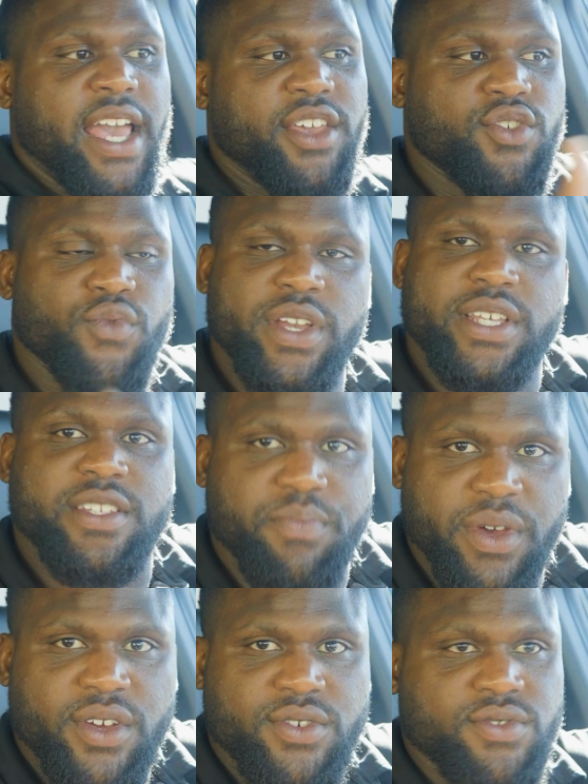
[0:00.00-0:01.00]
and you reached the
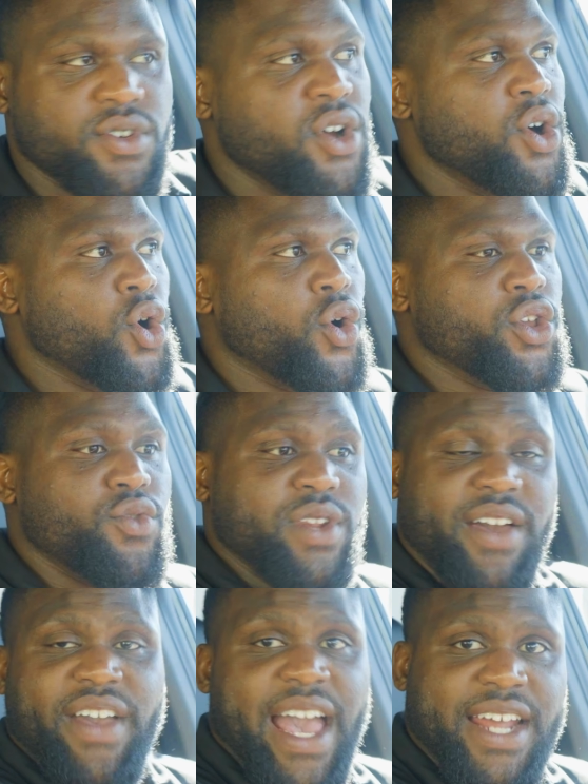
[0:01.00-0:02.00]
pinnacle or you
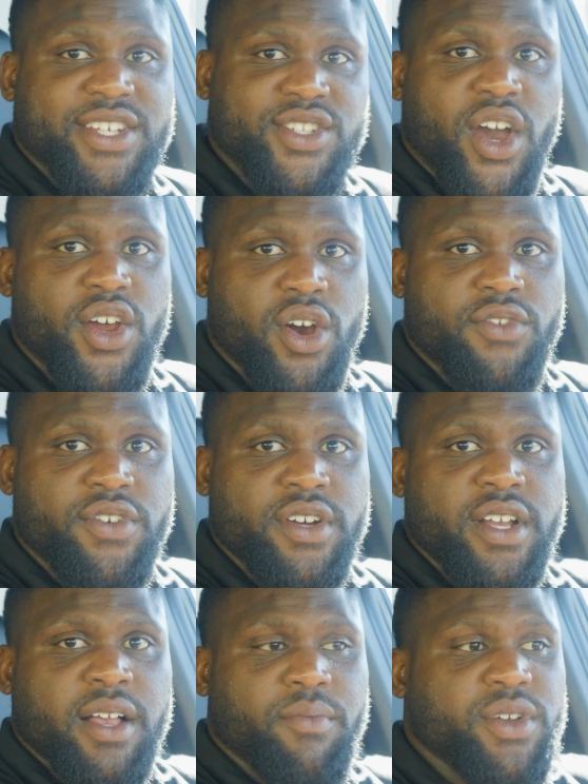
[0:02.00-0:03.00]
never had to start over,
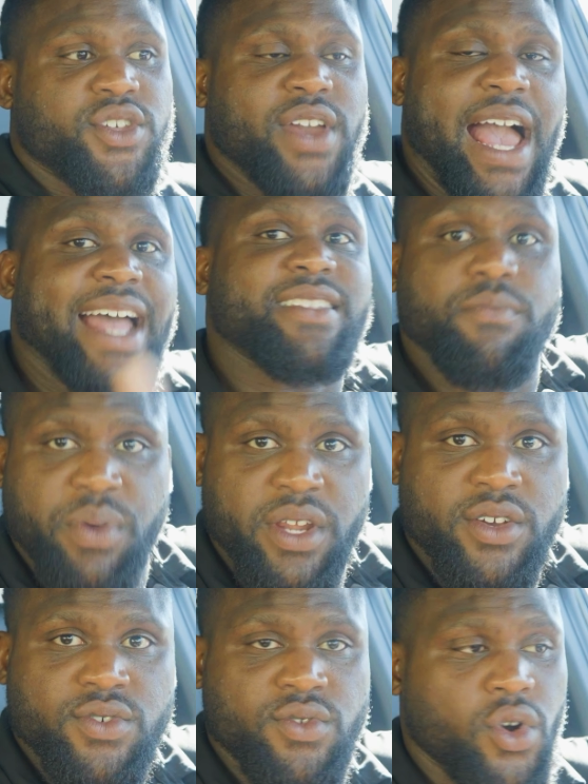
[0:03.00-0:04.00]
but you're at the
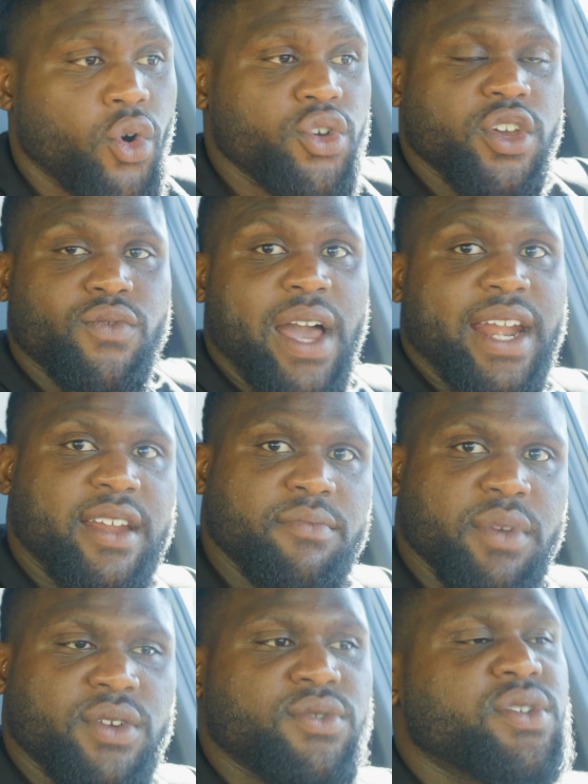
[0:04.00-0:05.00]
pinnacle or you're right in the
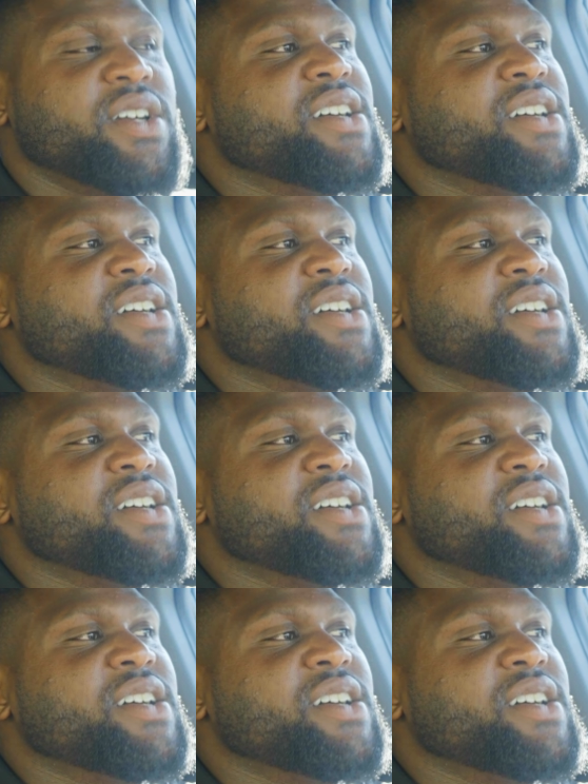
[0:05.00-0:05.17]
middle,